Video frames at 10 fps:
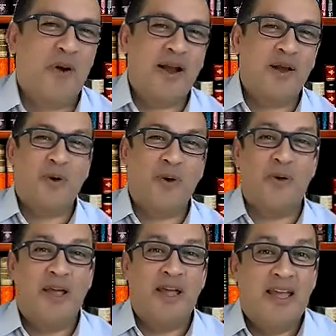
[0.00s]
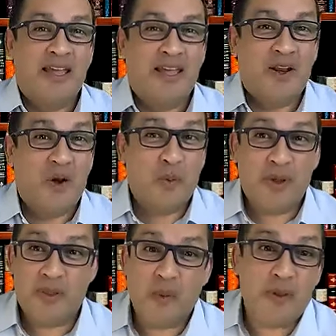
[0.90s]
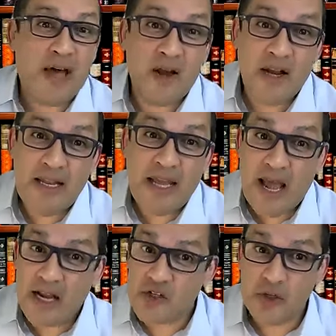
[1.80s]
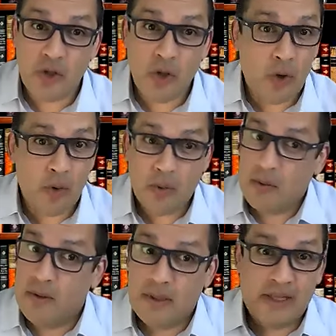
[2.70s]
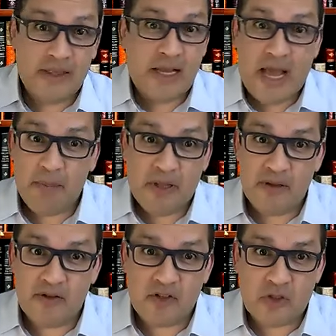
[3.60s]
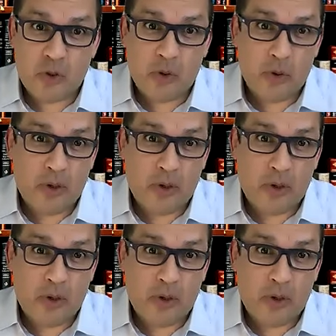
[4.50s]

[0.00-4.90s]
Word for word: right. Well, you know, without any action, though, nothing happens. So